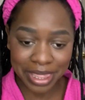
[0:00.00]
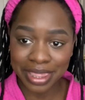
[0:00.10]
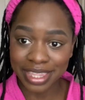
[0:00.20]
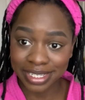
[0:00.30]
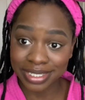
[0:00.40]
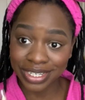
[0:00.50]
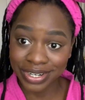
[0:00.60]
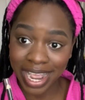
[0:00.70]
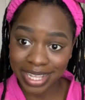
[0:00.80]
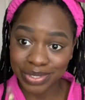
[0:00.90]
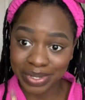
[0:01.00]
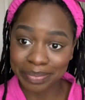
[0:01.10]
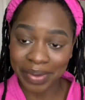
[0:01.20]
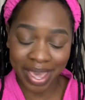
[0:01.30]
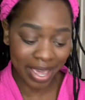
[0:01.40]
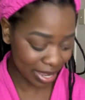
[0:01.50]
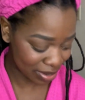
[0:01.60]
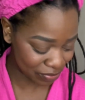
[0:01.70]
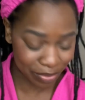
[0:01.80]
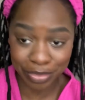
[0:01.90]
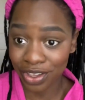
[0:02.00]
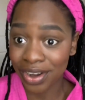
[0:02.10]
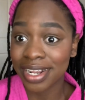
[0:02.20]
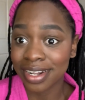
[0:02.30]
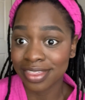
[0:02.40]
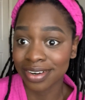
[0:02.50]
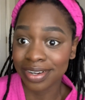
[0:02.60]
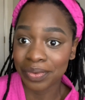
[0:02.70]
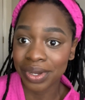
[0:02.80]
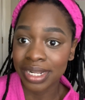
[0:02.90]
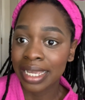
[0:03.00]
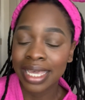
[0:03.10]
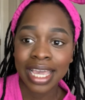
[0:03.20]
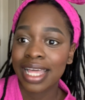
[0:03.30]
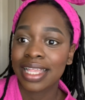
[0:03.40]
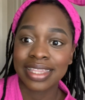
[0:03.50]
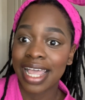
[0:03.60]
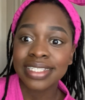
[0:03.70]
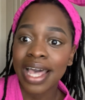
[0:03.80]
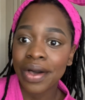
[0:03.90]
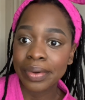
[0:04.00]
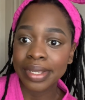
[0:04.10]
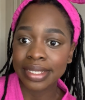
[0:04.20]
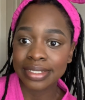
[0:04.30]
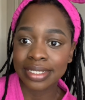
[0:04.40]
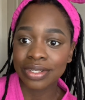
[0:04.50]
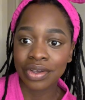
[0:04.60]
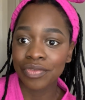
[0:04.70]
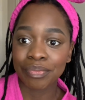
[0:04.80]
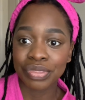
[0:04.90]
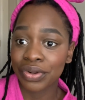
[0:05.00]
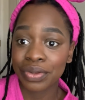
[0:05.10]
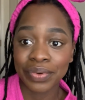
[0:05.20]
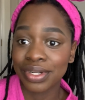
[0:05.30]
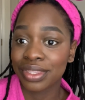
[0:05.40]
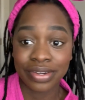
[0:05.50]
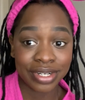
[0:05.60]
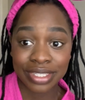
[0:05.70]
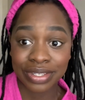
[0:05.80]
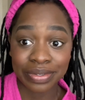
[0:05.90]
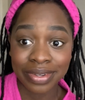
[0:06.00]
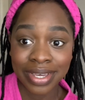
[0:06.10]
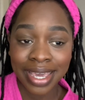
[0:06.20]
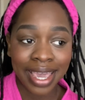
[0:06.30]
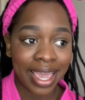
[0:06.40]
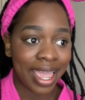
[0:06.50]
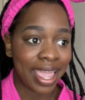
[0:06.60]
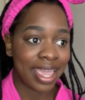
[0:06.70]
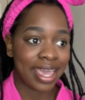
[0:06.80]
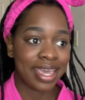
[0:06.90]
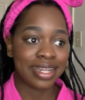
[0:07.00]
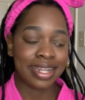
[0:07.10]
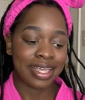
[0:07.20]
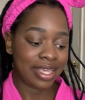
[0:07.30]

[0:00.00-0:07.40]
this year has went by from 30 to 31, that's how quickly it's gonna go from 31 to 32. And